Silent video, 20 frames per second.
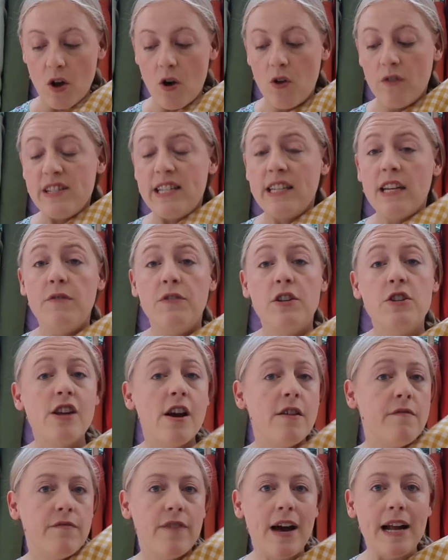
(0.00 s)
Obviously, if you
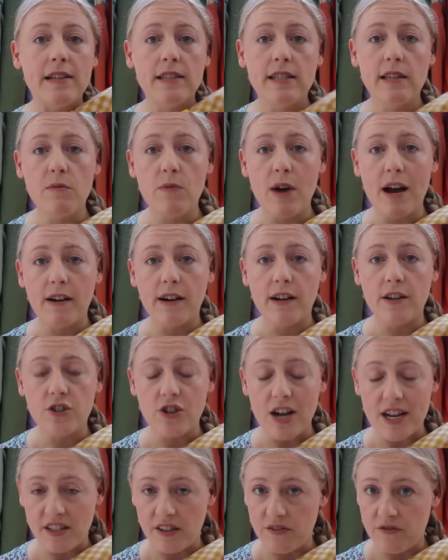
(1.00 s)
don't fancy wearing a
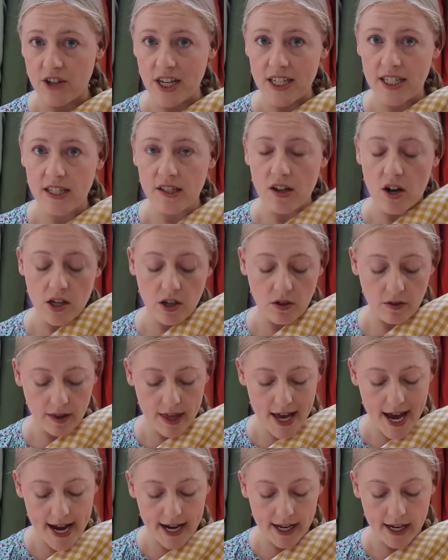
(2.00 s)
dress, if dresses aren't your
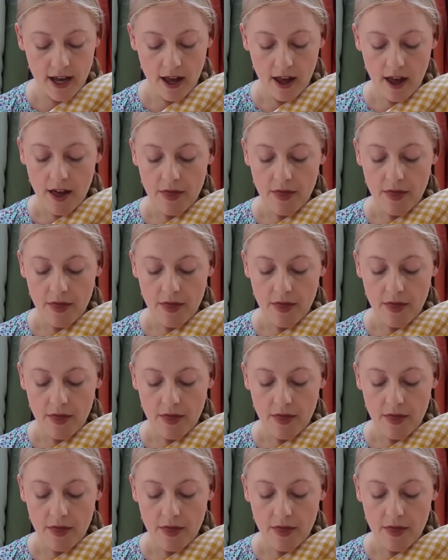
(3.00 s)
thing,